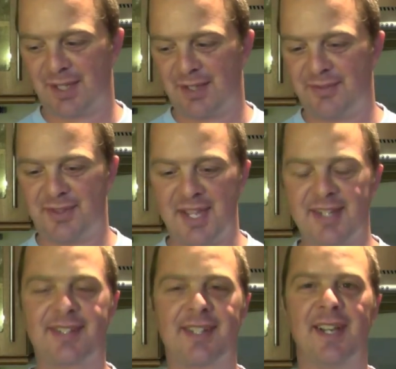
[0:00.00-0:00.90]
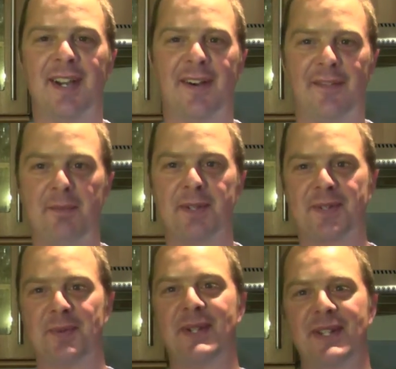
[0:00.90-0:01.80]
This from a
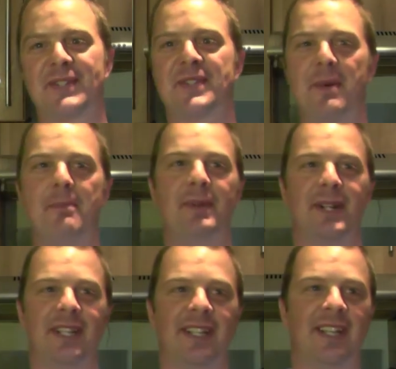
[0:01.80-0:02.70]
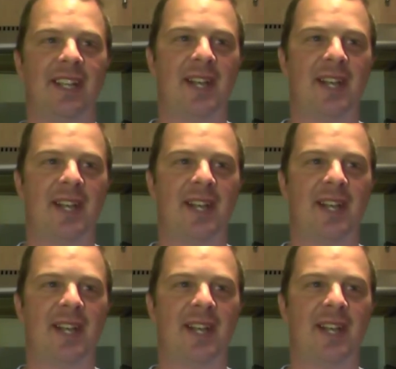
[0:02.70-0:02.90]
Swedish company.